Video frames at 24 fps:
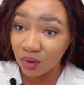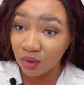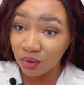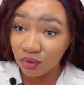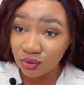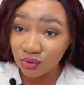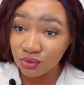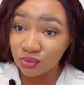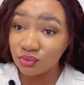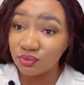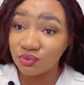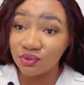
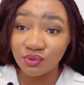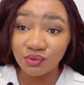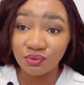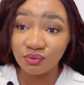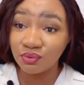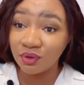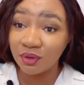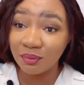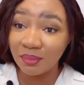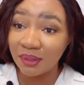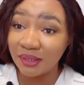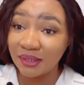2 to
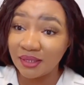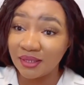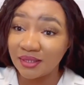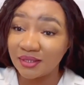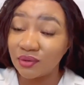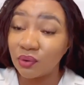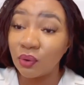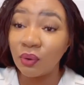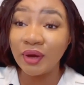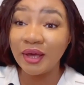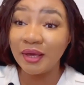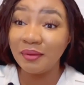3
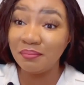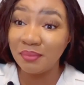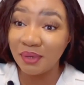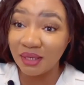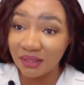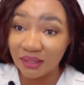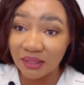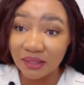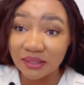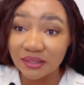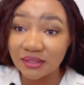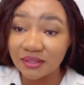minutes or a
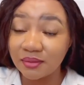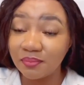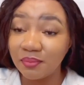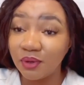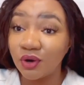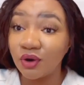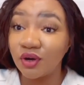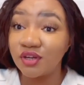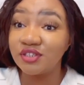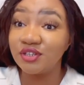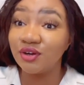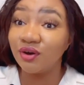minute,
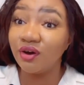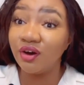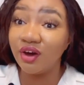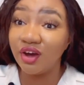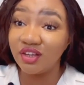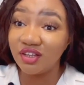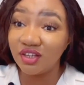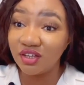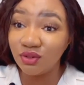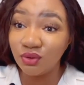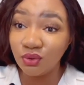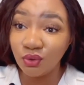because they
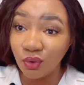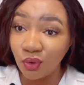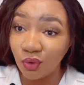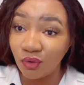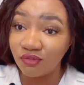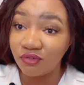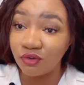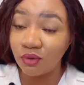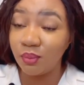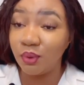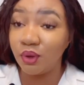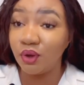already know
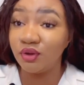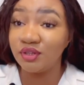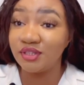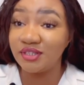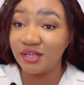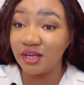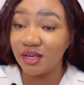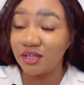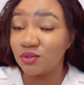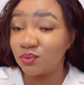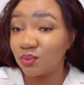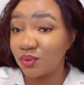from your
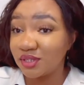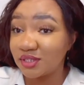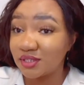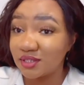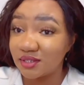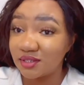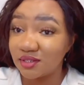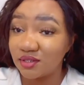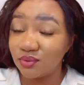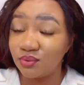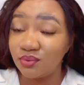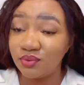
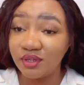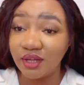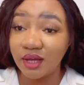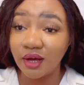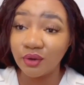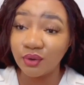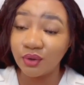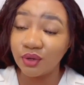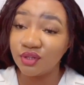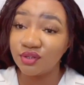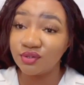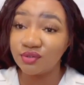DS-160 who they are
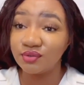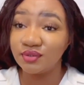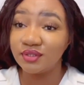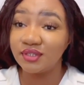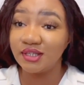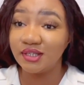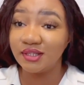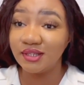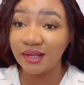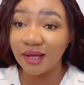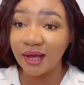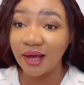going to
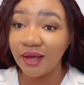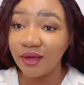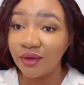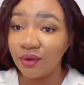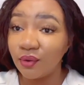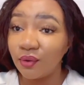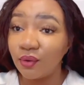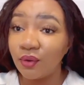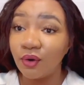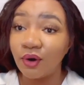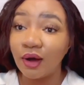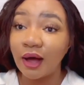
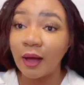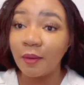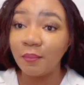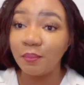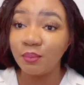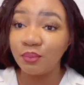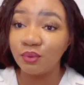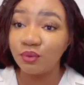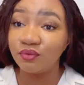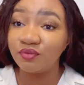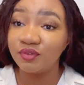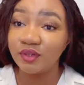deny or
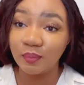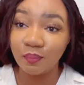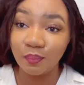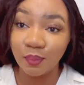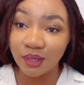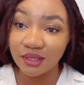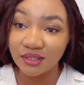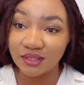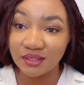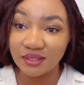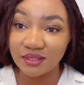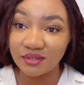approve the
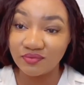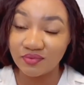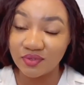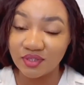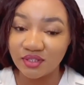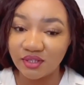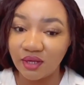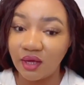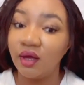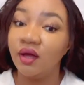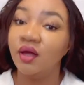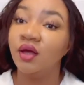person's
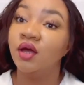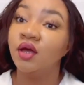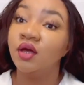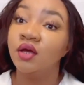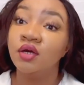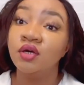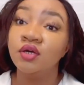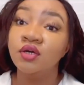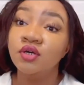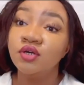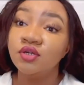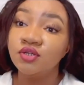visa.
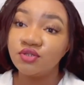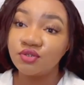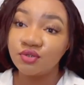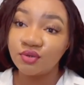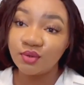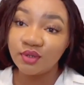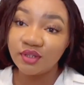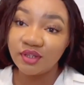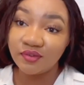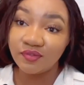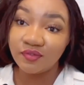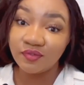
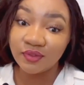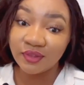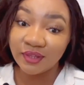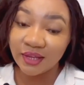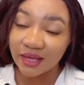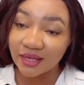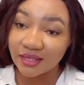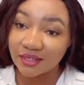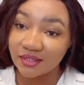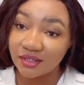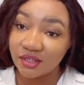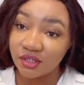So the
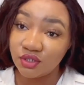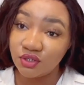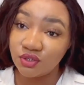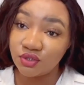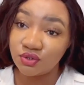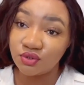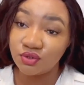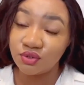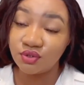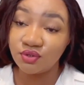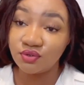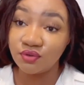next thing you need
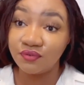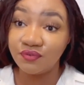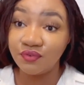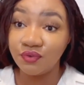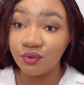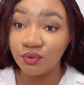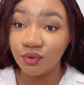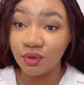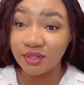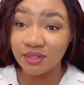to do is to fill your